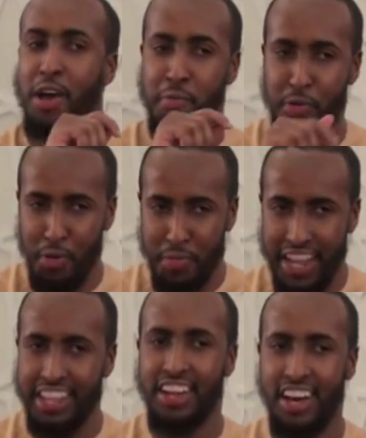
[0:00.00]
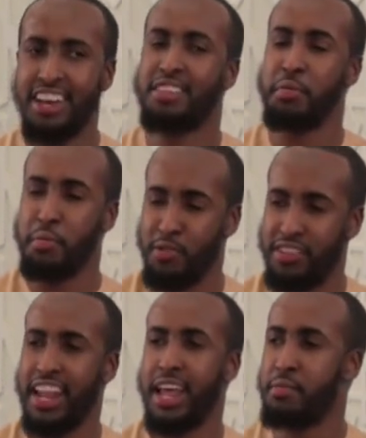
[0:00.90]
Abu Ubaid Qasim ibn
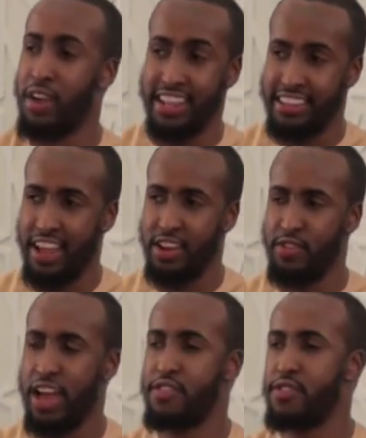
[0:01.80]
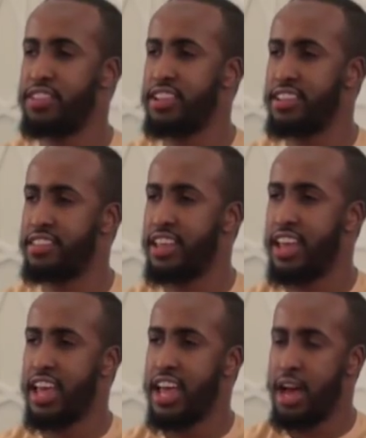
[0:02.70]
Salam. Write this down if you haven't written this.
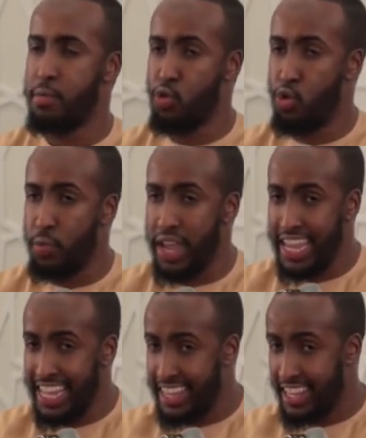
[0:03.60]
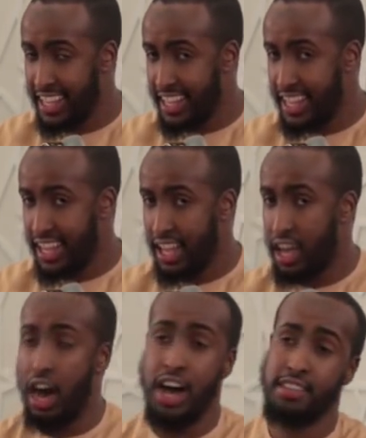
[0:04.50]
Abu Ubaid
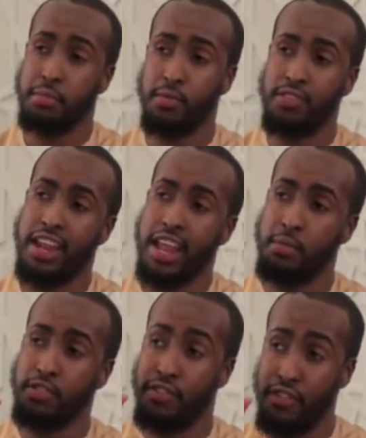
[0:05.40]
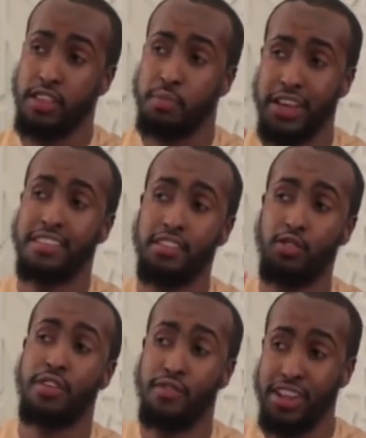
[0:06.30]
Qasim ibn Salam was the first person
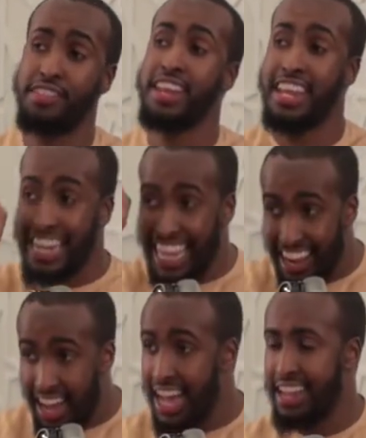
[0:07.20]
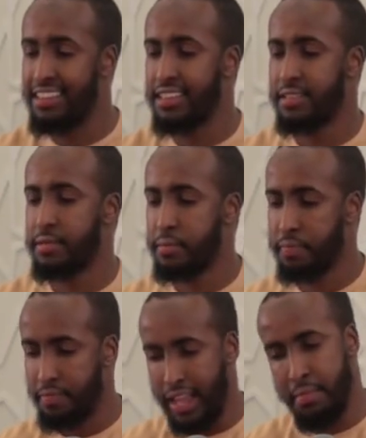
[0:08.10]
to have written in Qira'at.
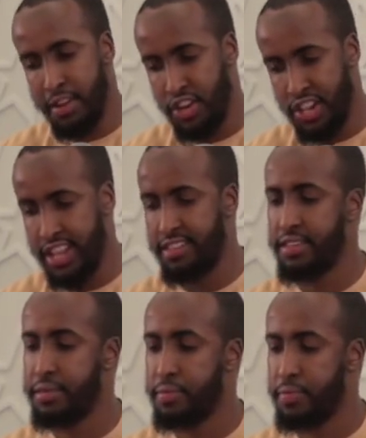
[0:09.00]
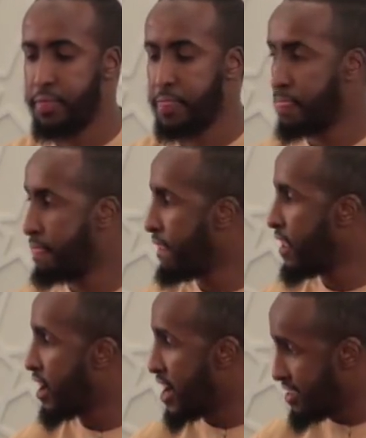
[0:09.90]
I mentioned that.
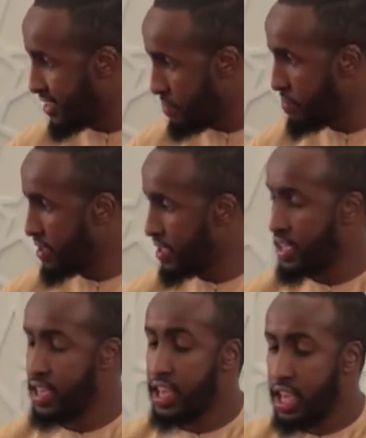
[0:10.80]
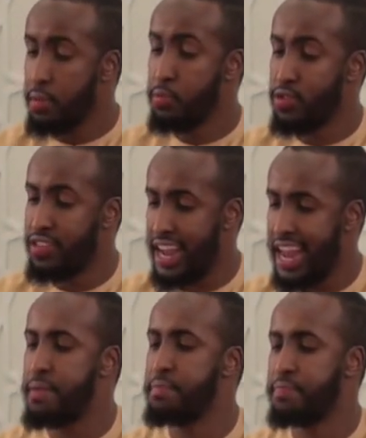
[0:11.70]
Qasim ibn
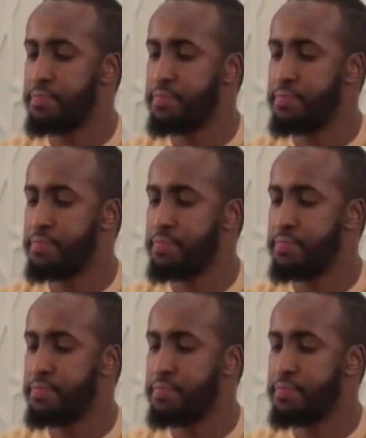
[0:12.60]
Salam.